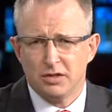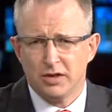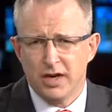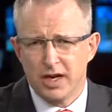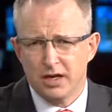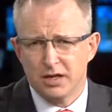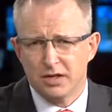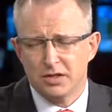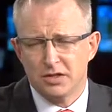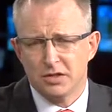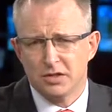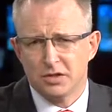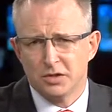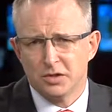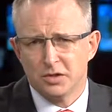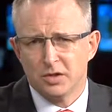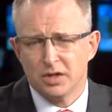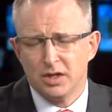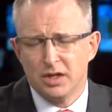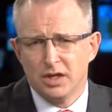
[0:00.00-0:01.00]
and
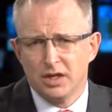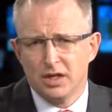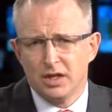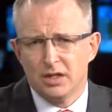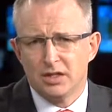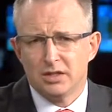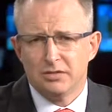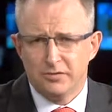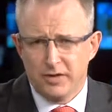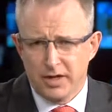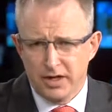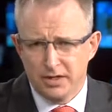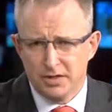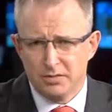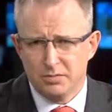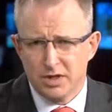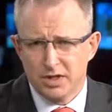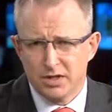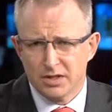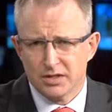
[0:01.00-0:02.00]
to Defence
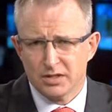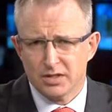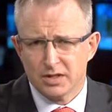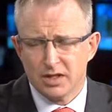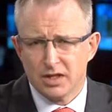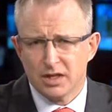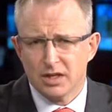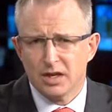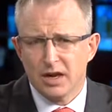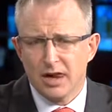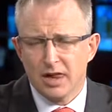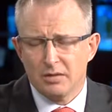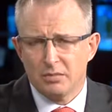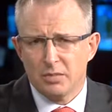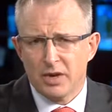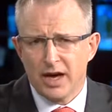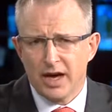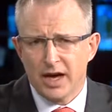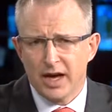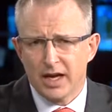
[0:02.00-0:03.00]
Minister
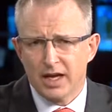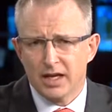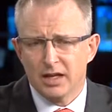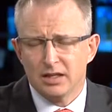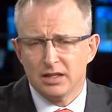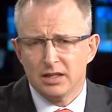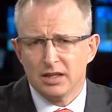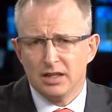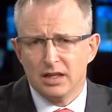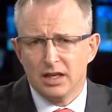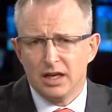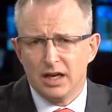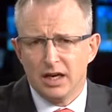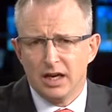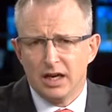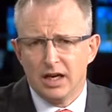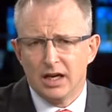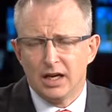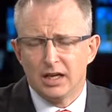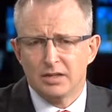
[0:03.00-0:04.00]
Payne,
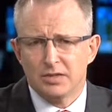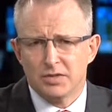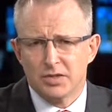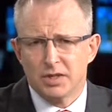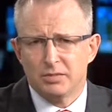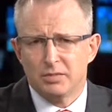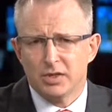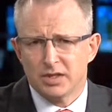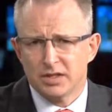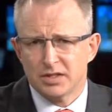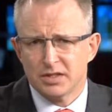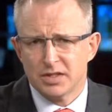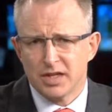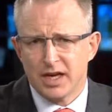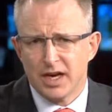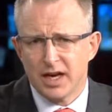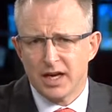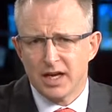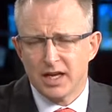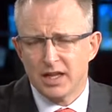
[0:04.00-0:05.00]
uh, simply to
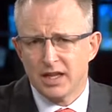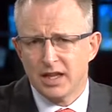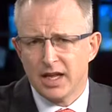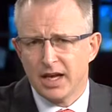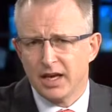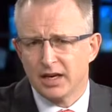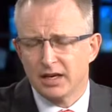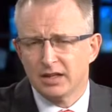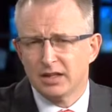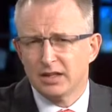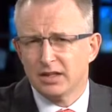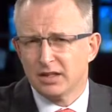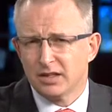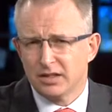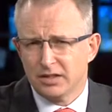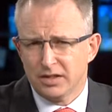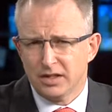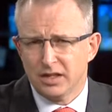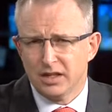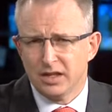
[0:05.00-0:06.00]
say that
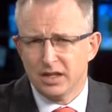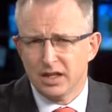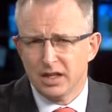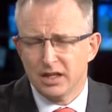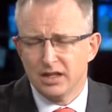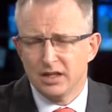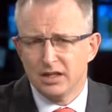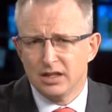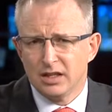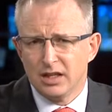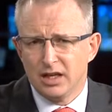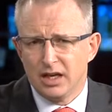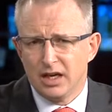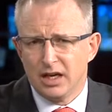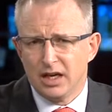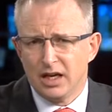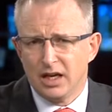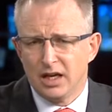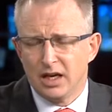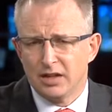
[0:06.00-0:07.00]
clearly
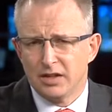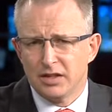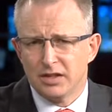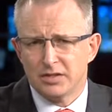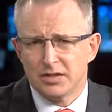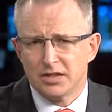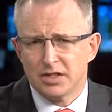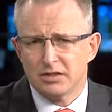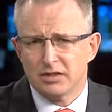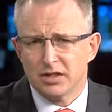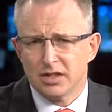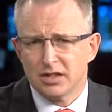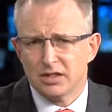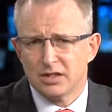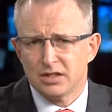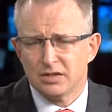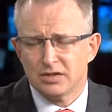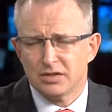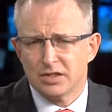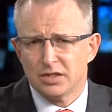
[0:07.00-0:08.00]
uh, the
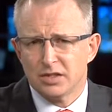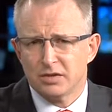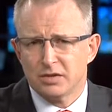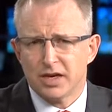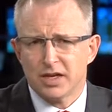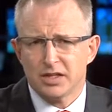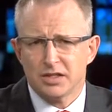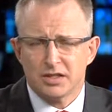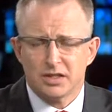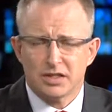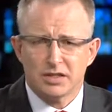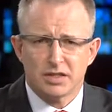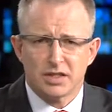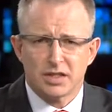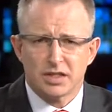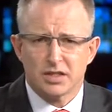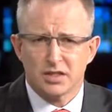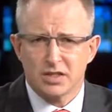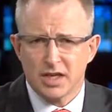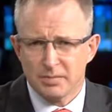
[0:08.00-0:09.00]
Syrian situation is an
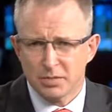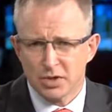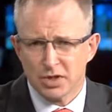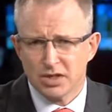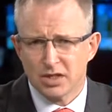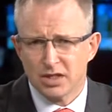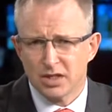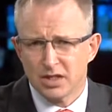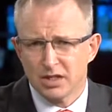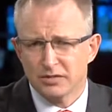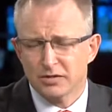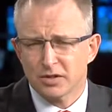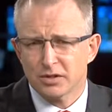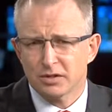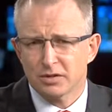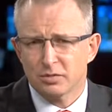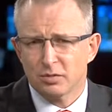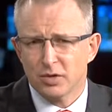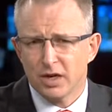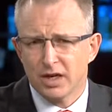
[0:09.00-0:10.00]
exceptionally
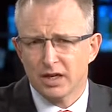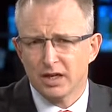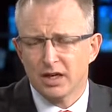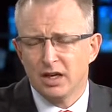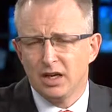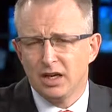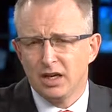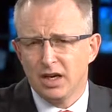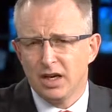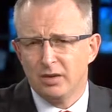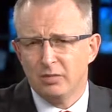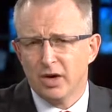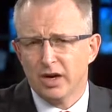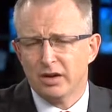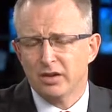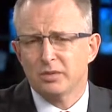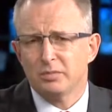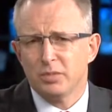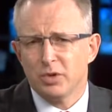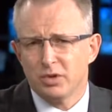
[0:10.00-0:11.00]
difficult one. And one of
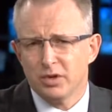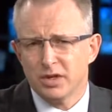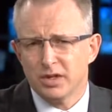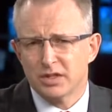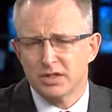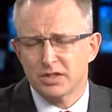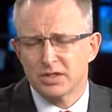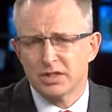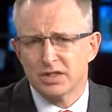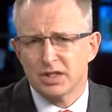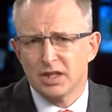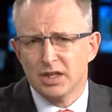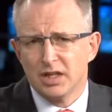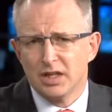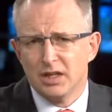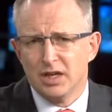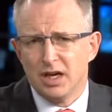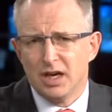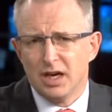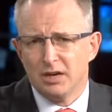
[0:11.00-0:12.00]
the points
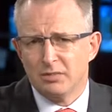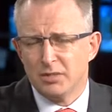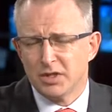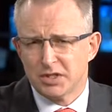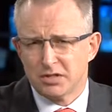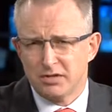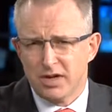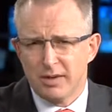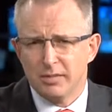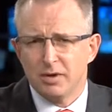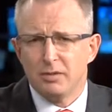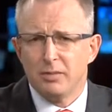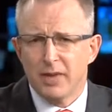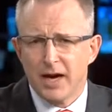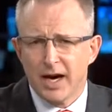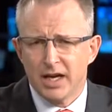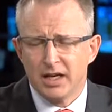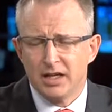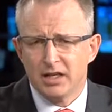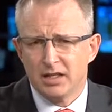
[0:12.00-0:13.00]
uh, Mr Abbott
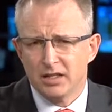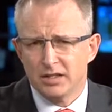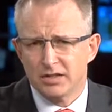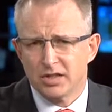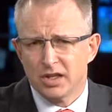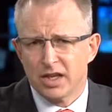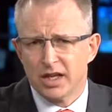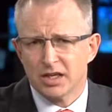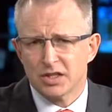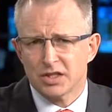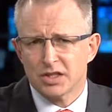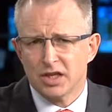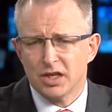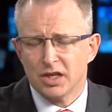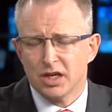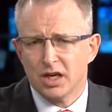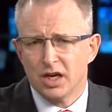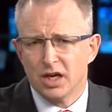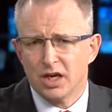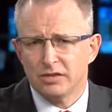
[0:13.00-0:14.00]
made in his
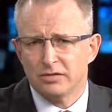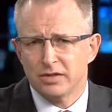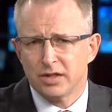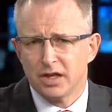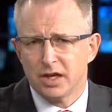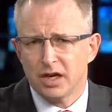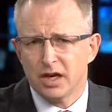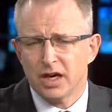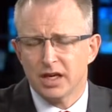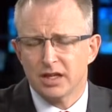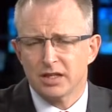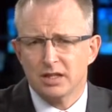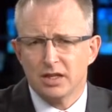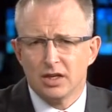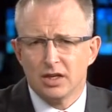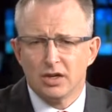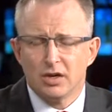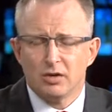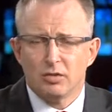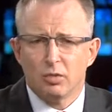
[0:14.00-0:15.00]
lecture overnight
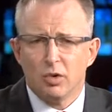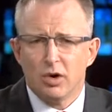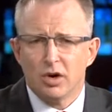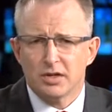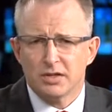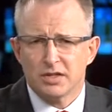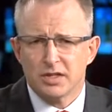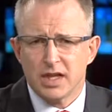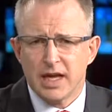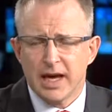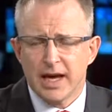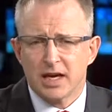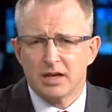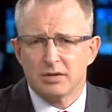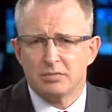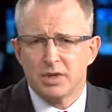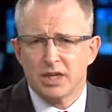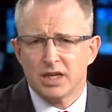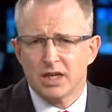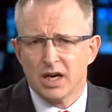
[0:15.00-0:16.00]
was that
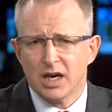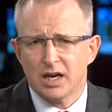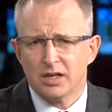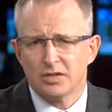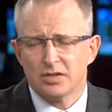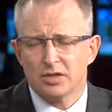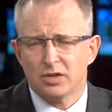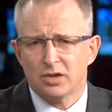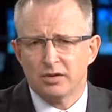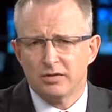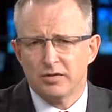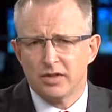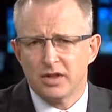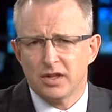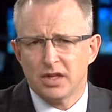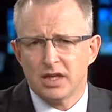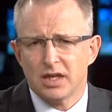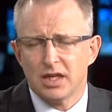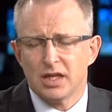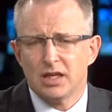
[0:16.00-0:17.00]
because of
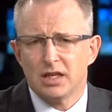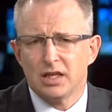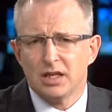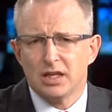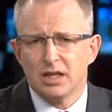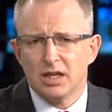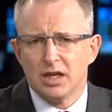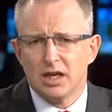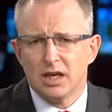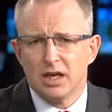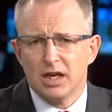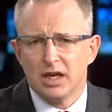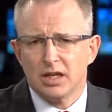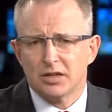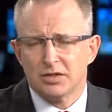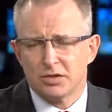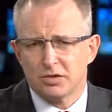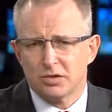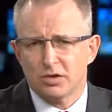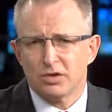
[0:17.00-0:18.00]
the uh,
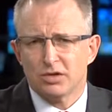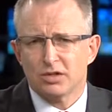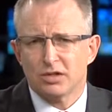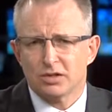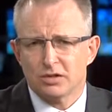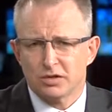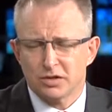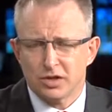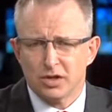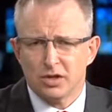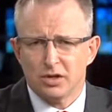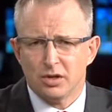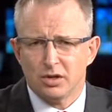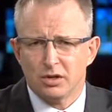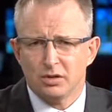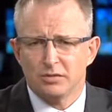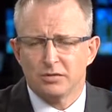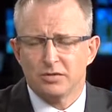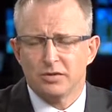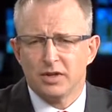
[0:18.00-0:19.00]
strong control
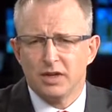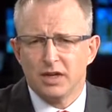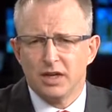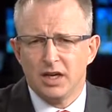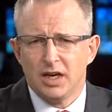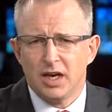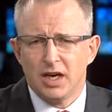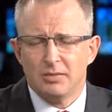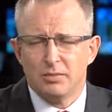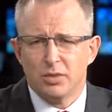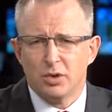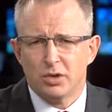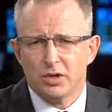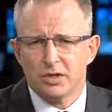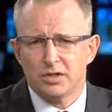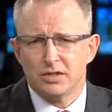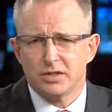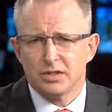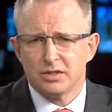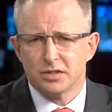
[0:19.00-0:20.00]
of our
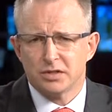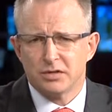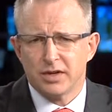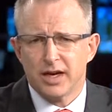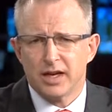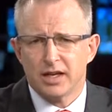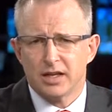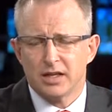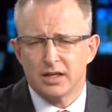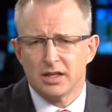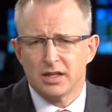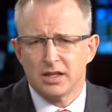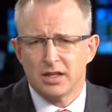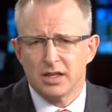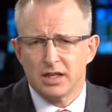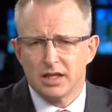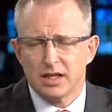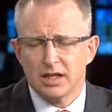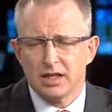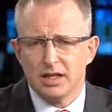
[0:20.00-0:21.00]
borders in Australia that
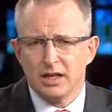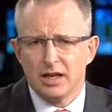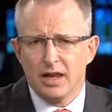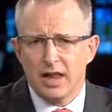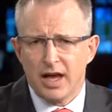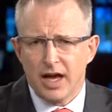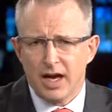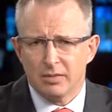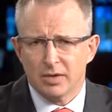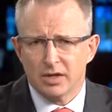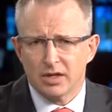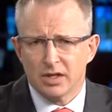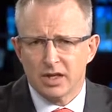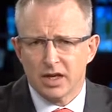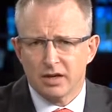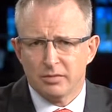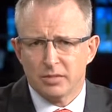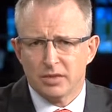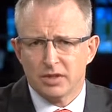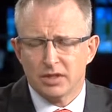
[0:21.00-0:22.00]
the Abbott
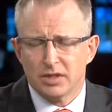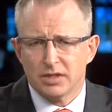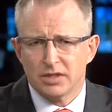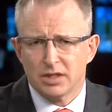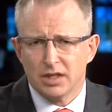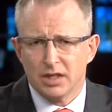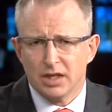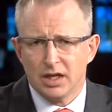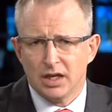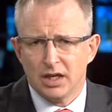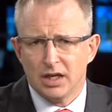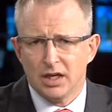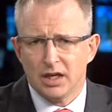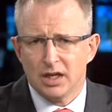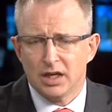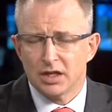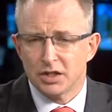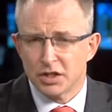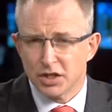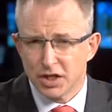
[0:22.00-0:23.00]
government uh,
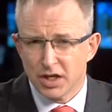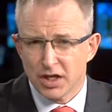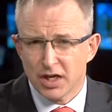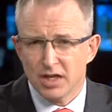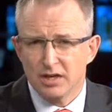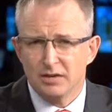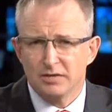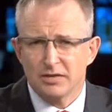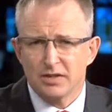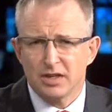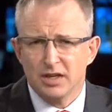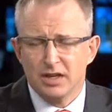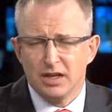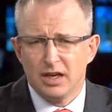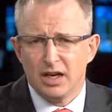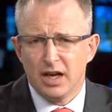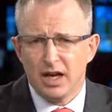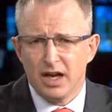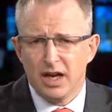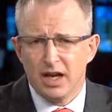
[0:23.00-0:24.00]
achieved
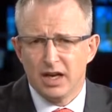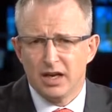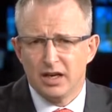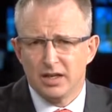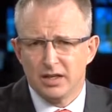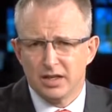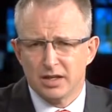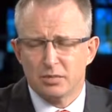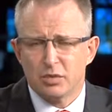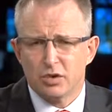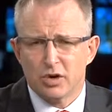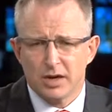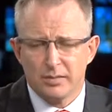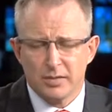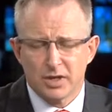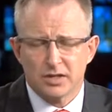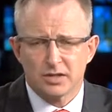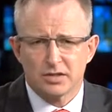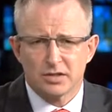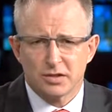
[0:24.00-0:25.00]
and uh, Prime
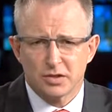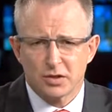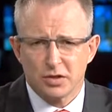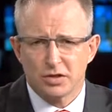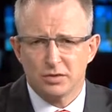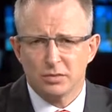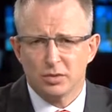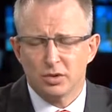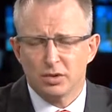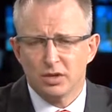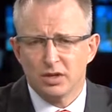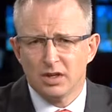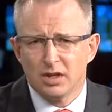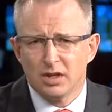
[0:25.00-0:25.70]
Minister Turnbull